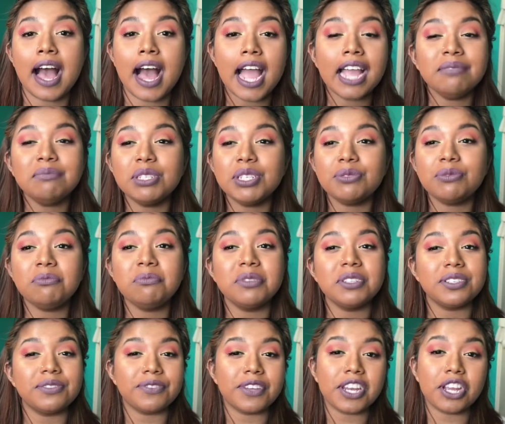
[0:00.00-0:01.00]
I'm just filming
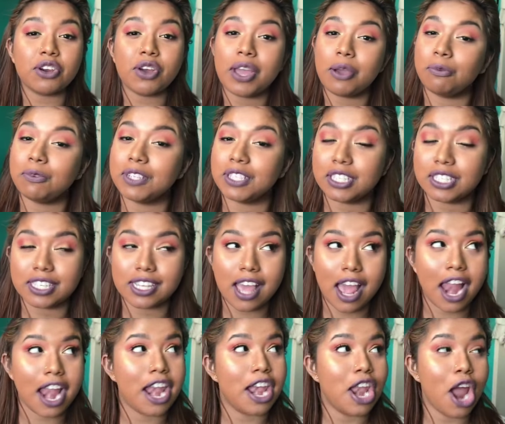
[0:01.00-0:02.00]
this video. It was
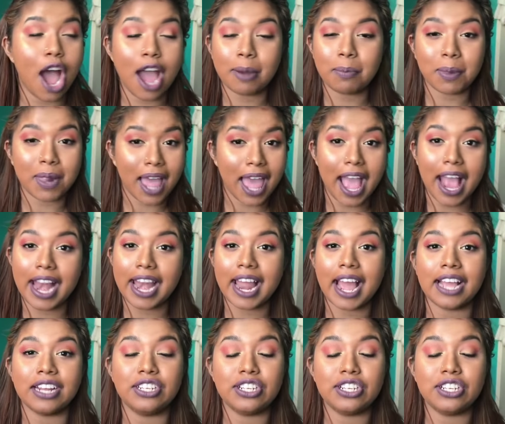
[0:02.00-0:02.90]
not planned.